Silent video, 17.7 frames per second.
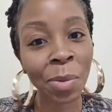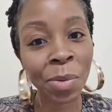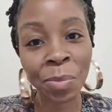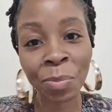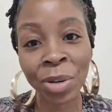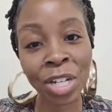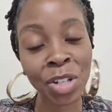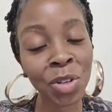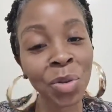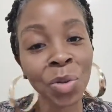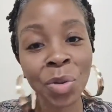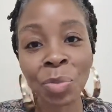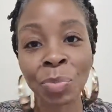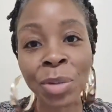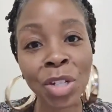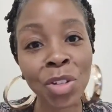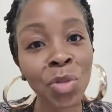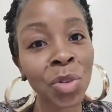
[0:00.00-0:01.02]
But you
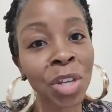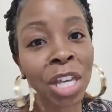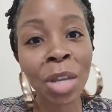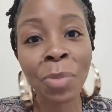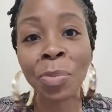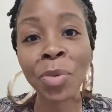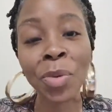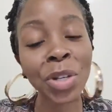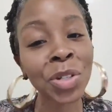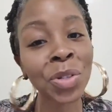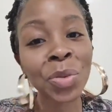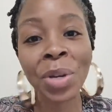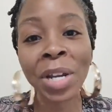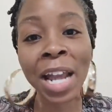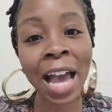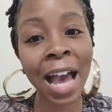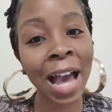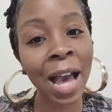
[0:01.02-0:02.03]
but you keep on doing
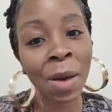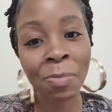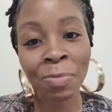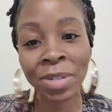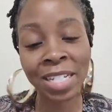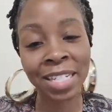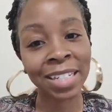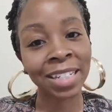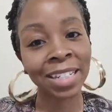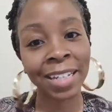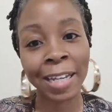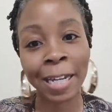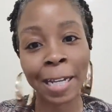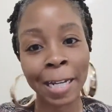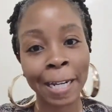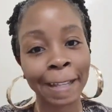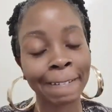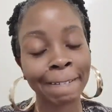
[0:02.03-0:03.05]
the opposite.
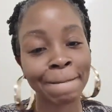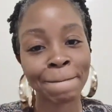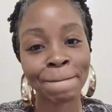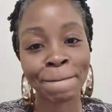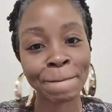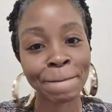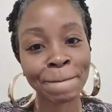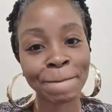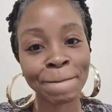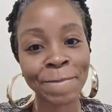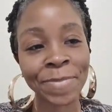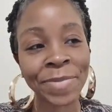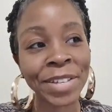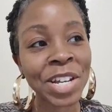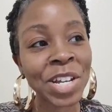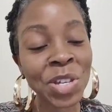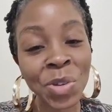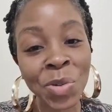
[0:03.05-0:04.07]

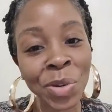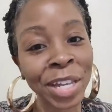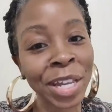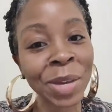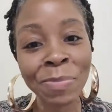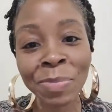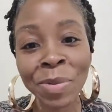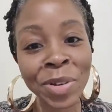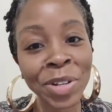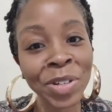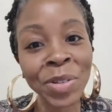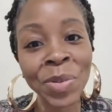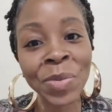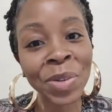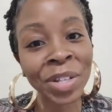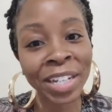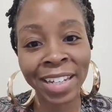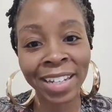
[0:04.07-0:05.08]
You keep on
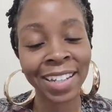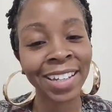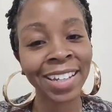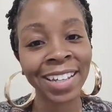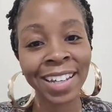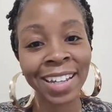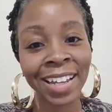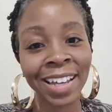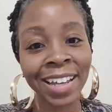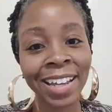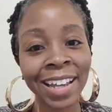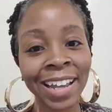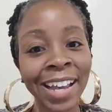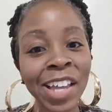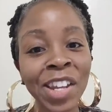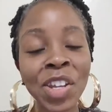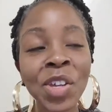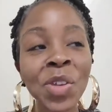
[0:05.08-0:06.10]
doing it.
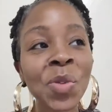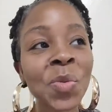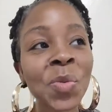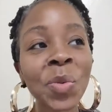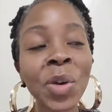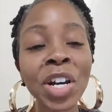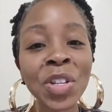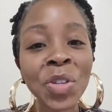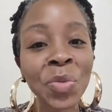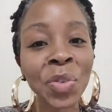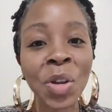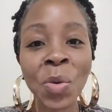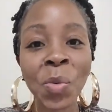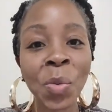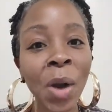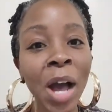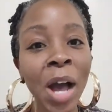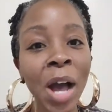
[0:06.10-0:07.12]
And then you
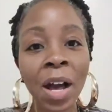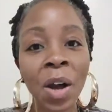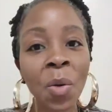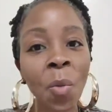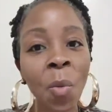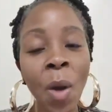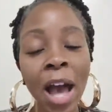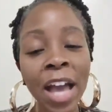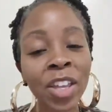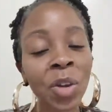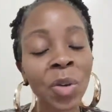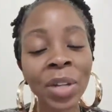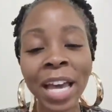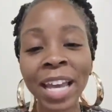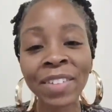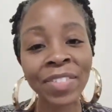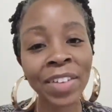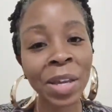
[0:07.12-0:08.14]
wondering why why your
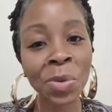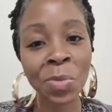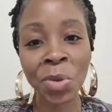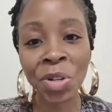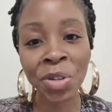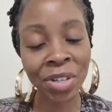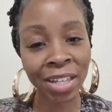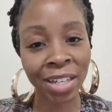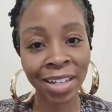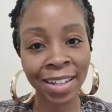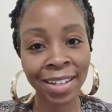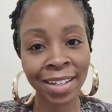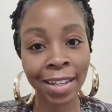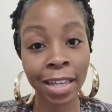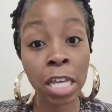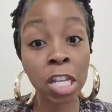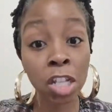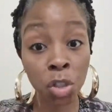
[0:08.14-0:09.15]
life ain't working.
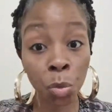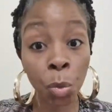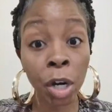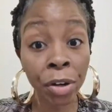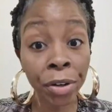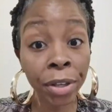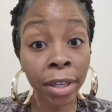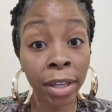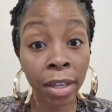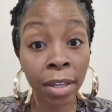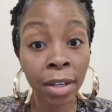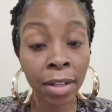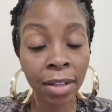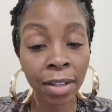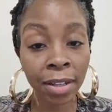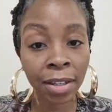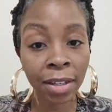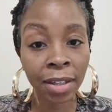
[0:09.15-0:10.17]
It's working.
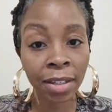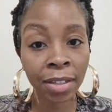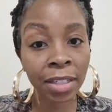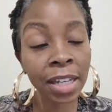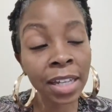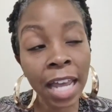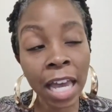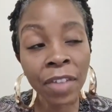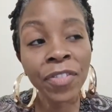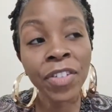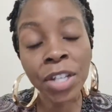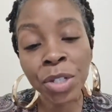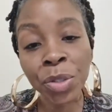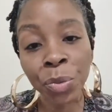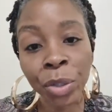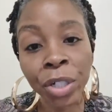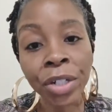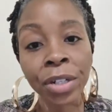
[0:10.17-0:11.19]
Your life
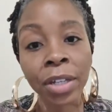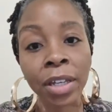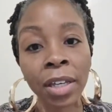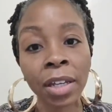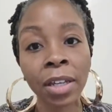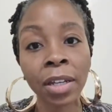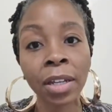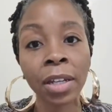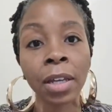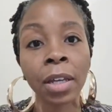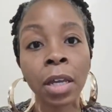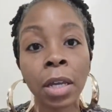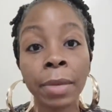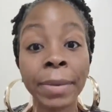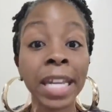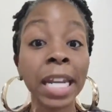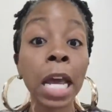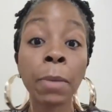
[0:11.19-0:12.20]
is working. It
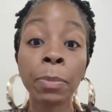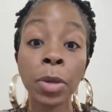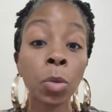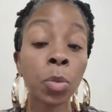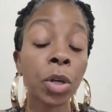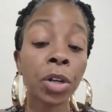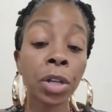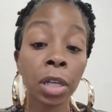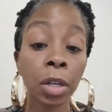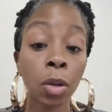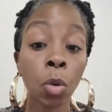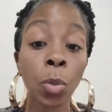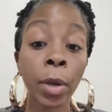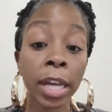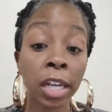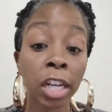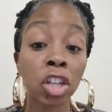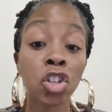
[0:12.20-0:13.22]
may not be working the
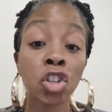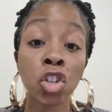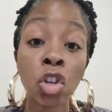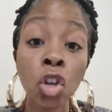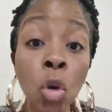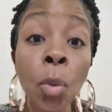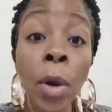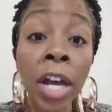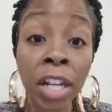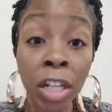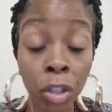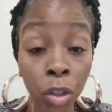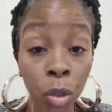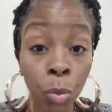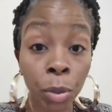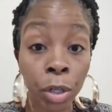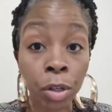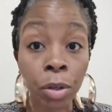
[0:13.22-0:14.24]
way that you wanted to
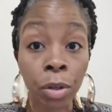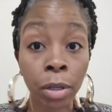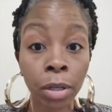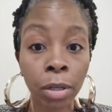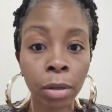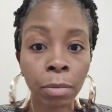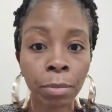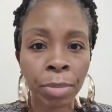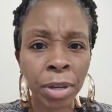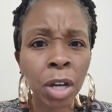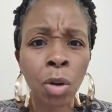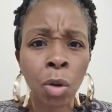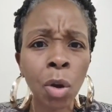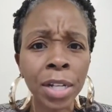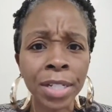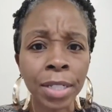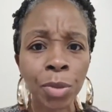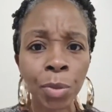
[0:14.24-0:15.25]
work, but of
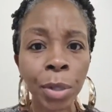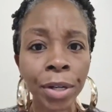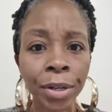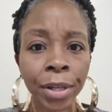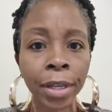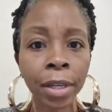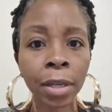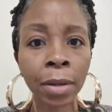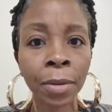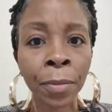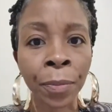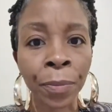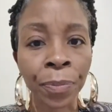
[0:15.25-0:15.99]
course it's working.